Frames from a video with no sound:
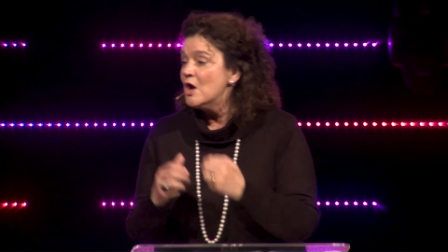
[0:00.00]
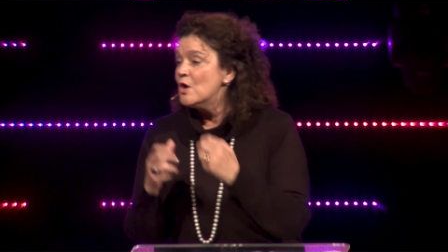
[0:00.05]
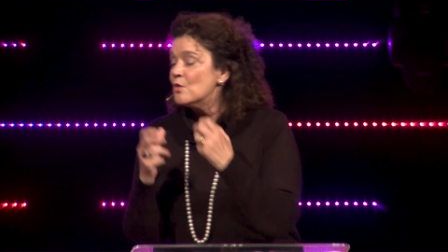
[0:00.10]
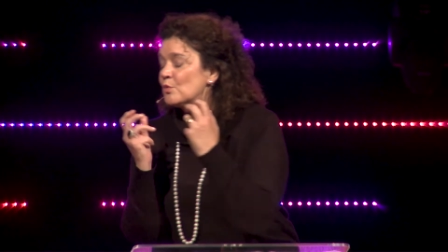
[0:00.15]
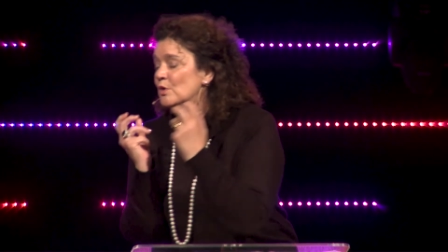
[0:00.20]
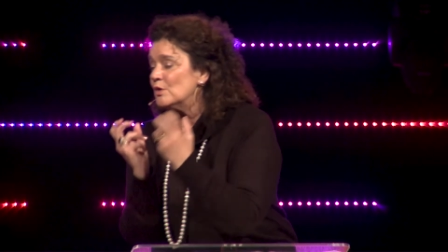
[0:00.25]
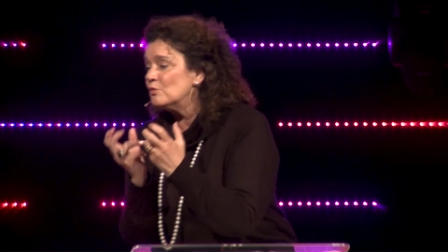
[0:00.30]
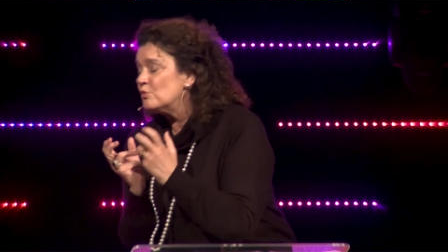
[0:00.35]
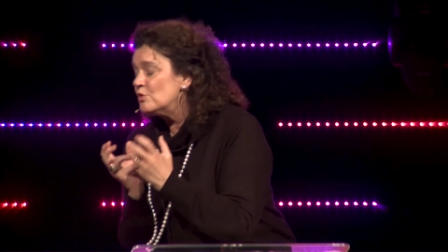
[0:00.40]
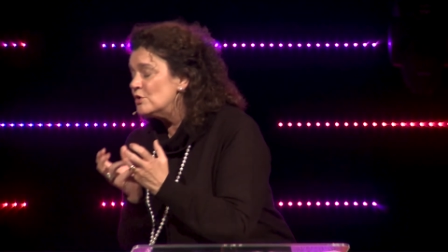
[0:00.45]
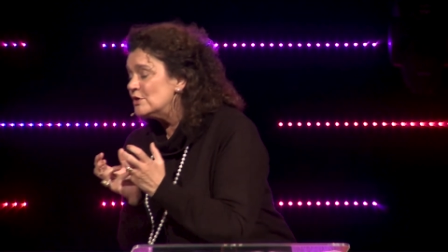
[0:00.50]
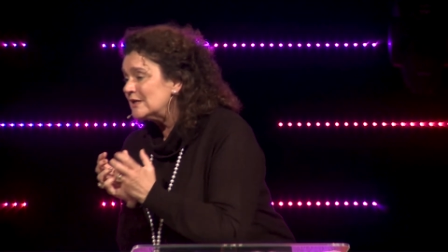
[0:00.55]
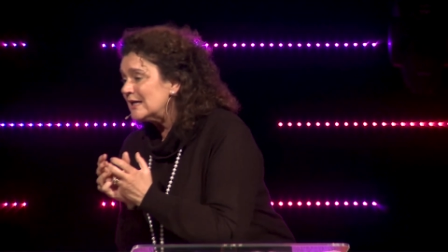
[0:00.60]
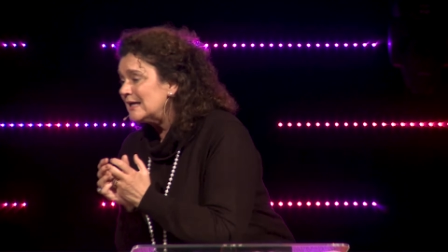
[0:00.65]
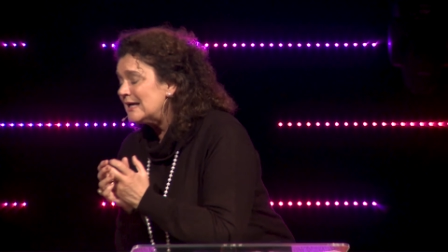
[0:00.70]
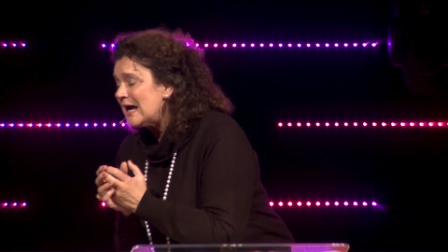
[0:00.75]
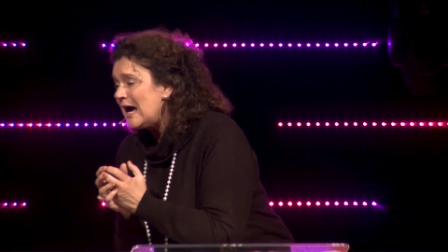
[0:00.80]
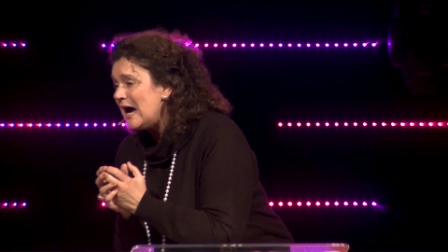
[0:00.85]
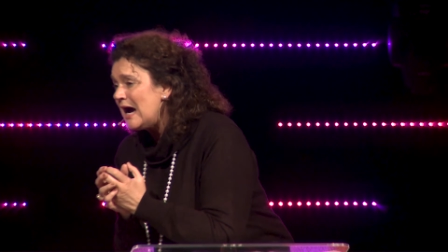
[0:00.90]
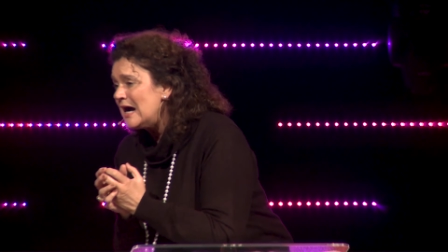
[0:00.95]
We're
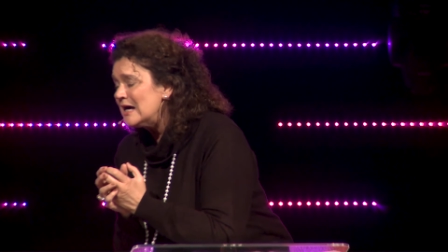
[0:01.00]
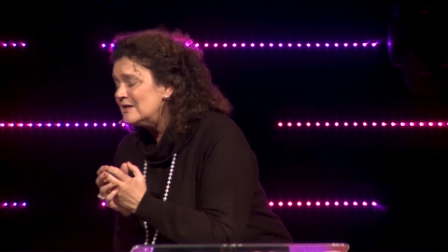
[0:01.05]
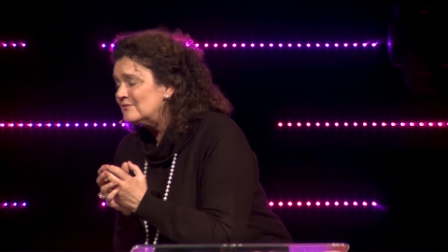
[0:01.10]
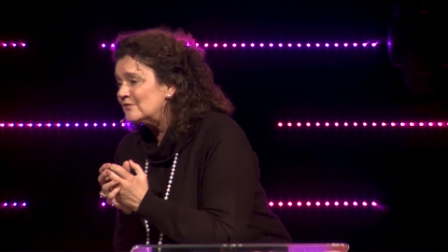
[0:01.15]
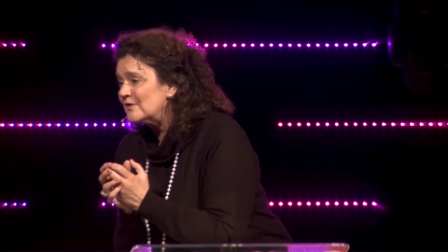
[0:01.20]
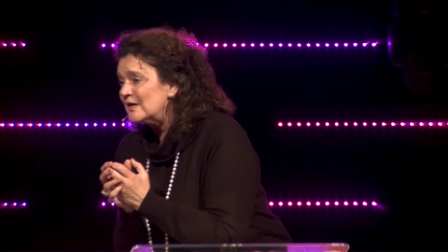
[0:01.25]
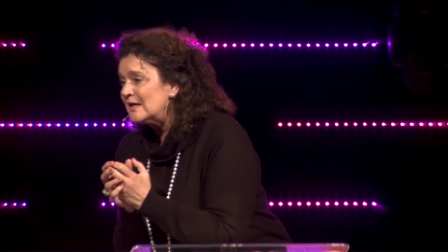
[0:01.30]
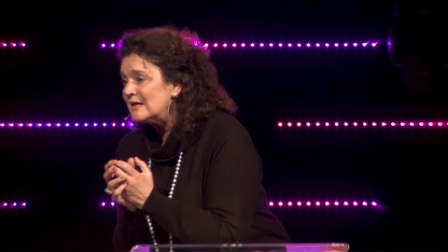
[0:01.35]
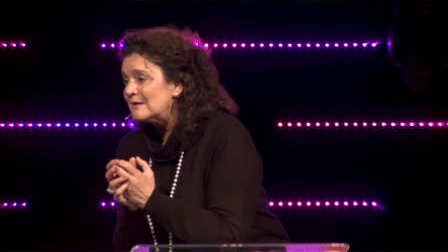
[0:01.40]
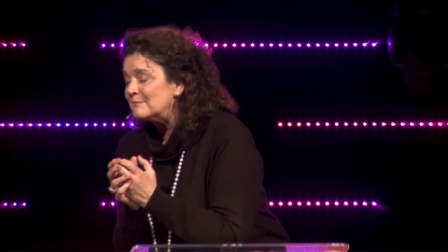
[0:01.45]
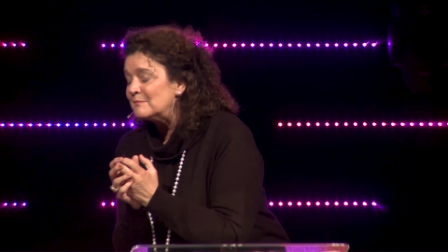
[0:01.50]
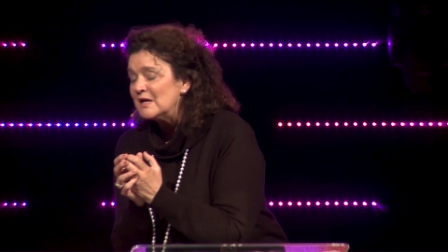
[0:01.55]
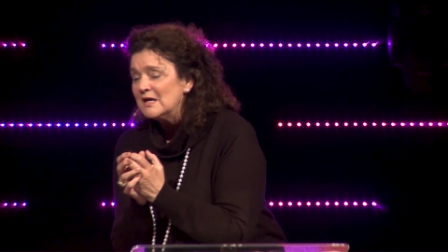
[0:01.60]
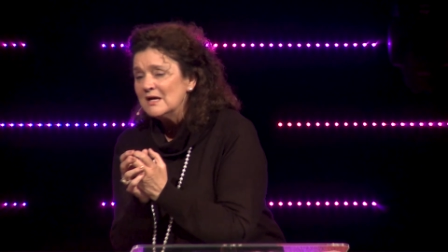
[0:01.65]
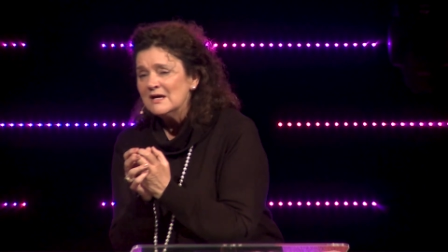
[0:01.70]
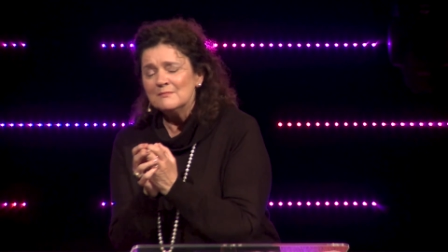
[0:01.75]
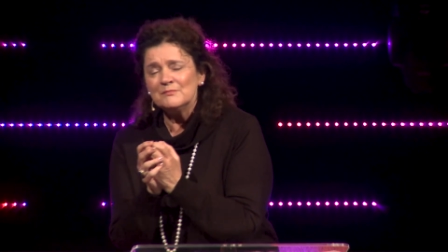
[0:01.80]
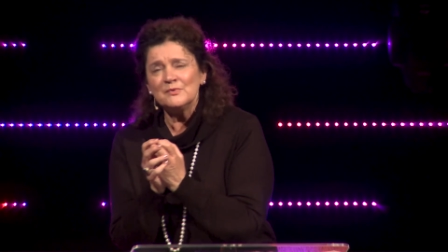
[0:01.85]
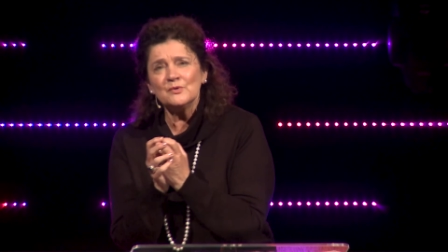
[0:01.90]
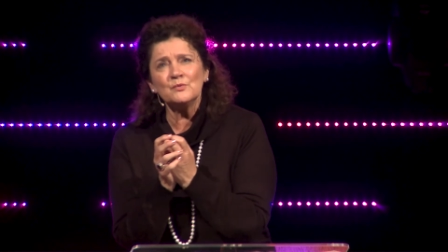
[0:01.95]
working hard for Him,
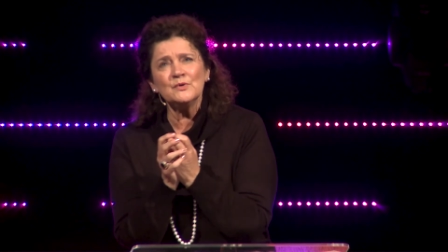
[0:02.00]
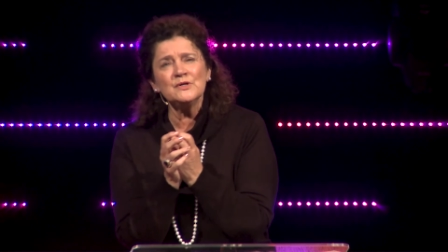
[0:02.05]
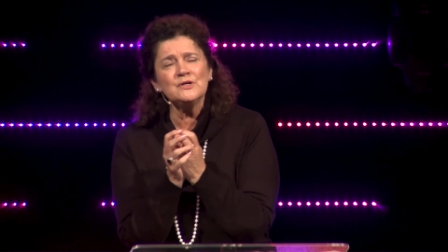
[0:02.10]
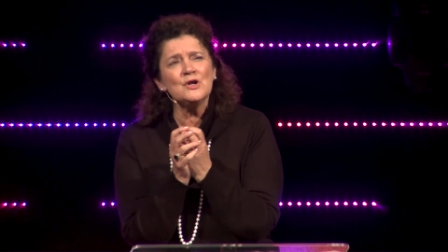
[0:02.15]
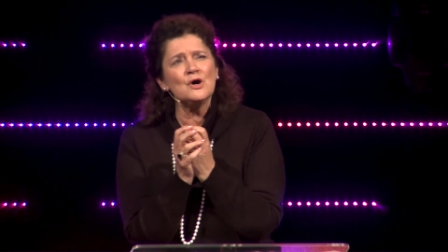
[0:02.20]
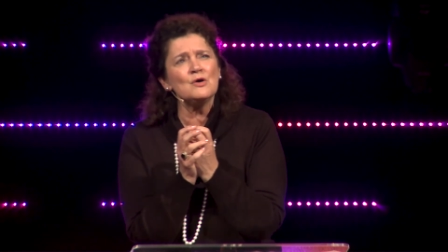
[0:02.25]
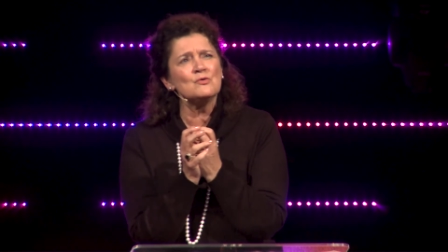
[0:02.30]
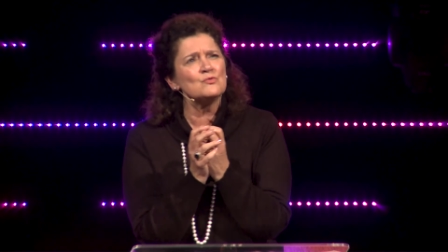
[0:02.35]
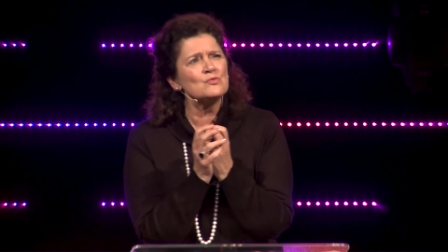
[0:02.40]
but we're not